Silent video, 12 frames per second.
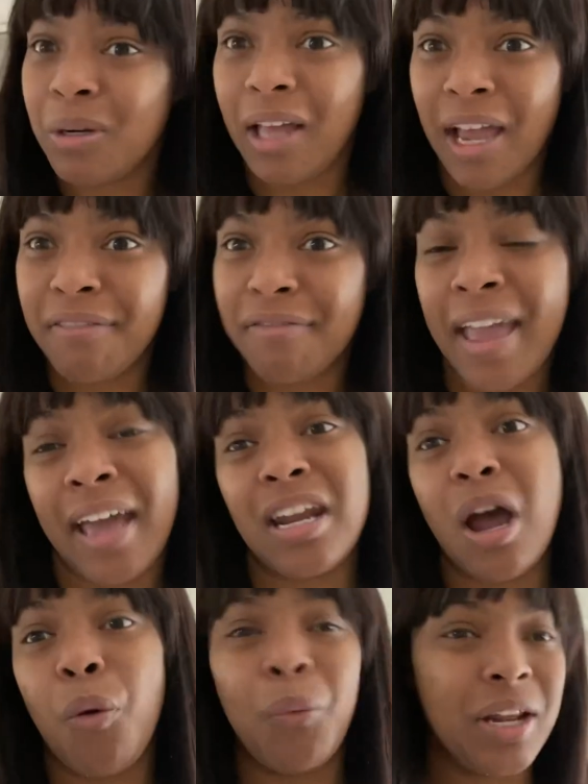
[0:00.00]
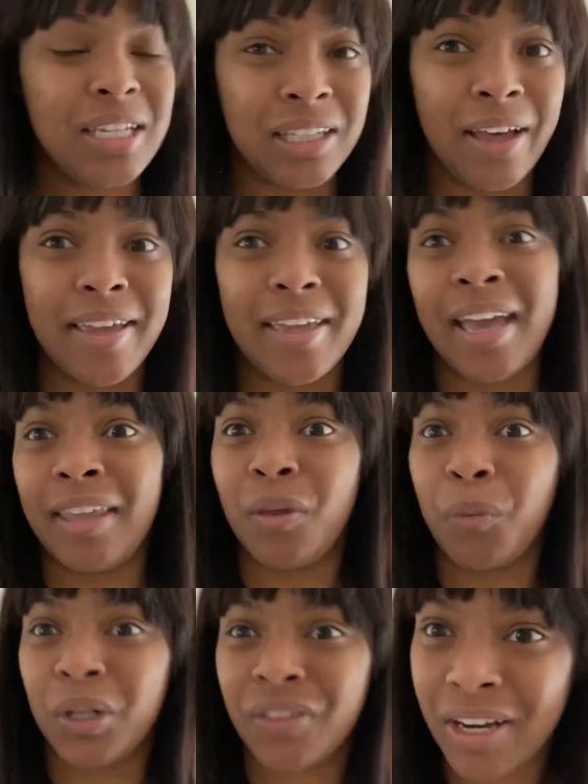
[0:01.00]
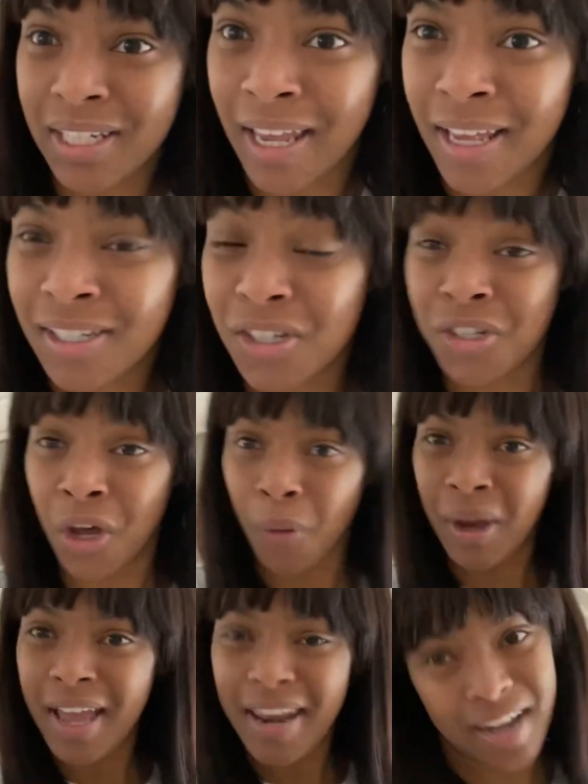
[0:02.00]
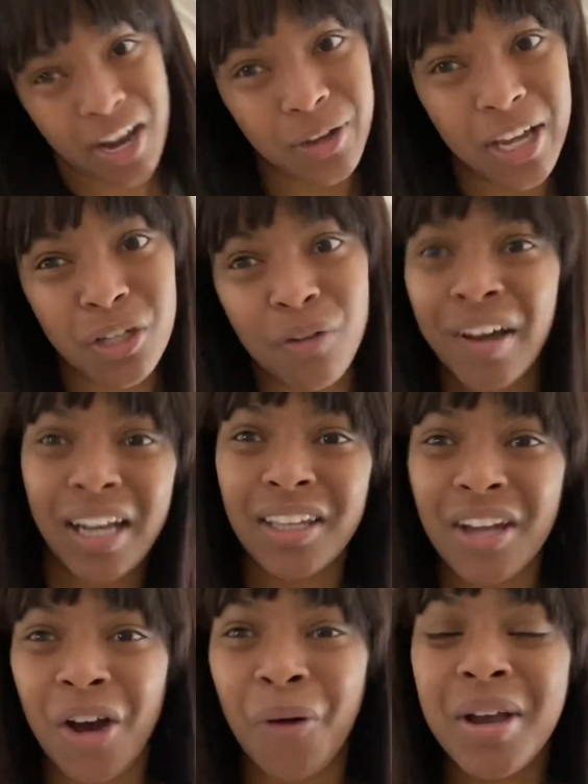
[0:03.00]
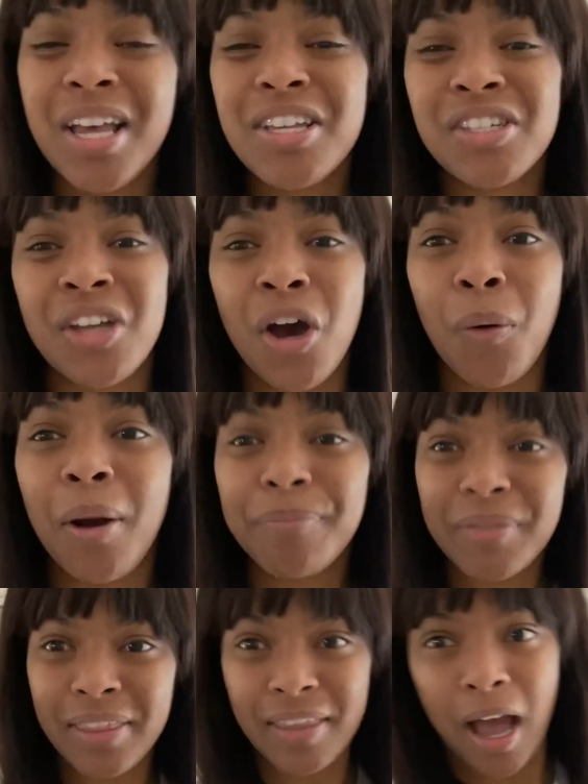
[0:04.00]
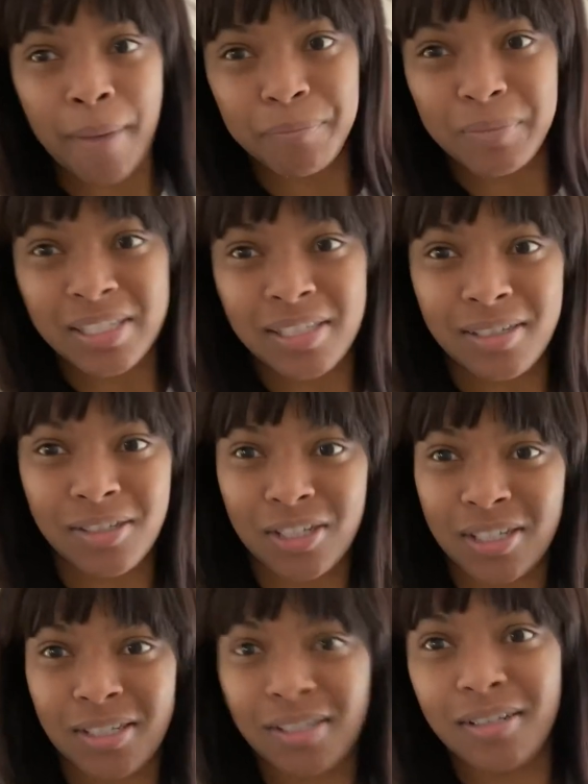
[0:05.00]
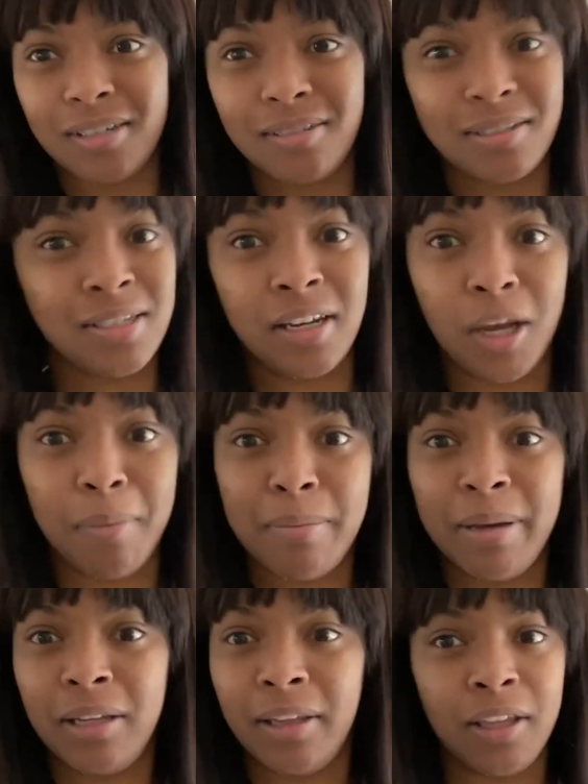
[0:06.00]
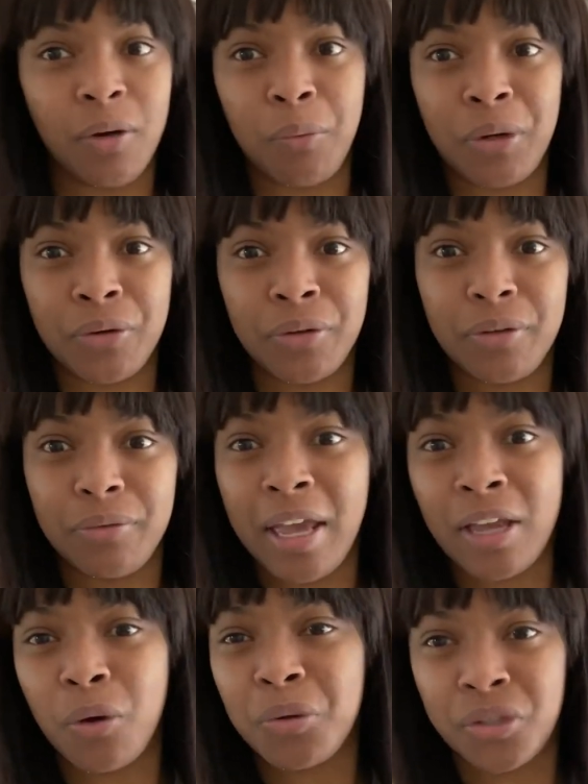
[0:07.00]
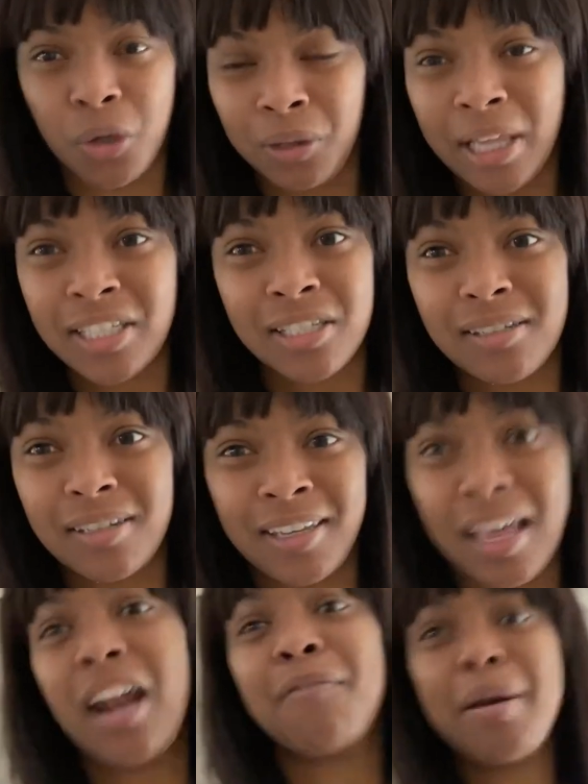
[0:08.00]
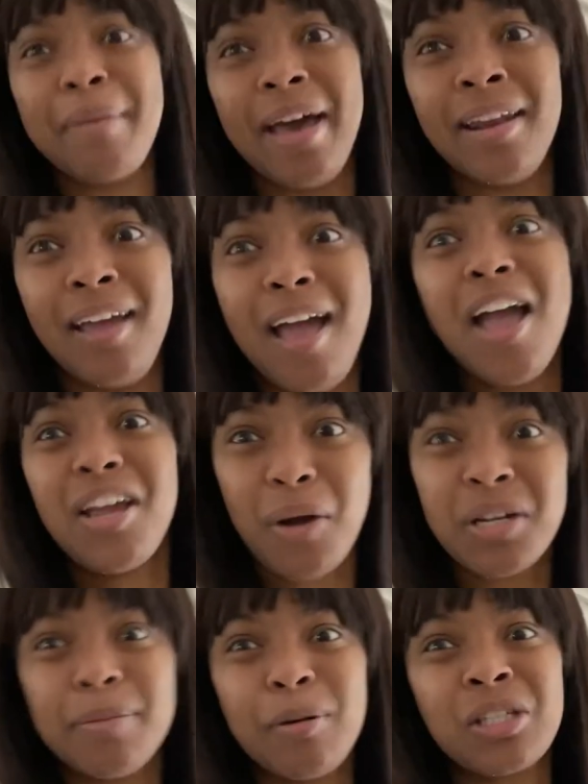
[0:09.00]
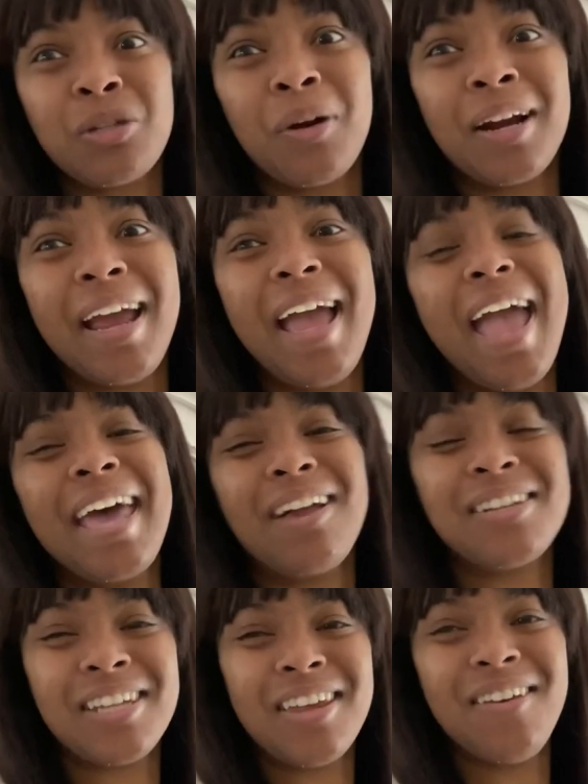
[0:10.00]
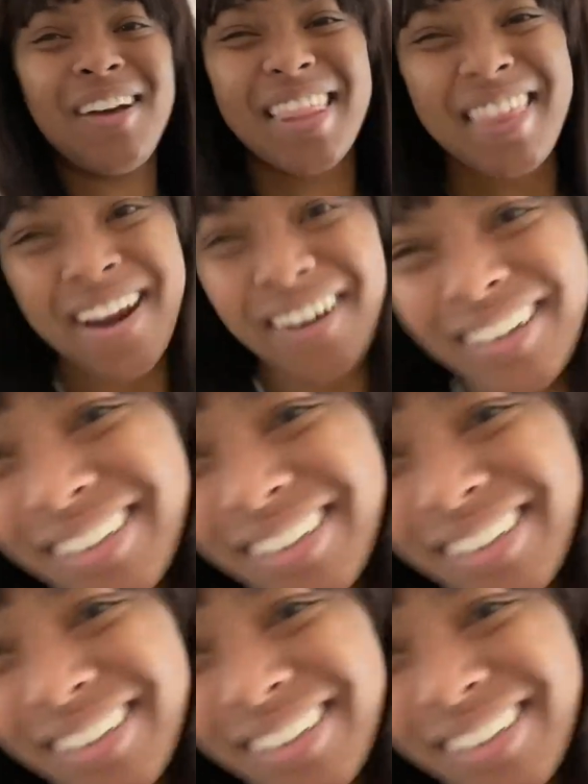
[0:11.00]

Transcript: life and what it's like and the work that it takes. So now you guys will finally know. So I'm just sitting on my bed in a weird angle. So let's get out of my bed, go to the bookstore, and I'll see you there.